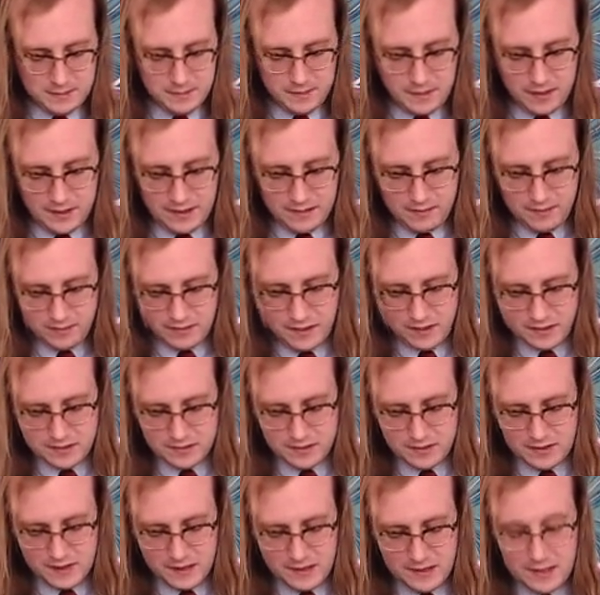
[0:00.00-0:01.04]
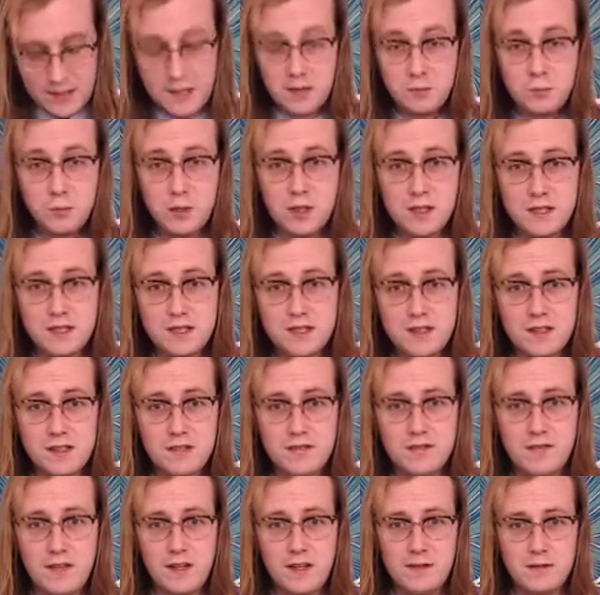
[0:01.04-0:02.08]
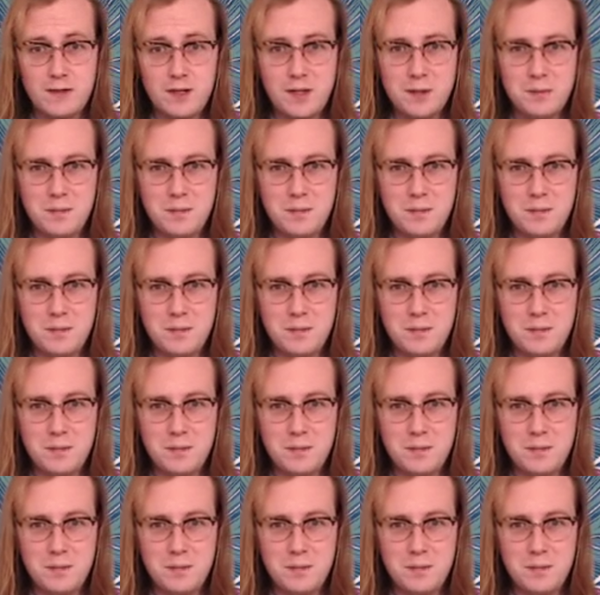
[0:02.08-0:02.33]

if there's a particular favorite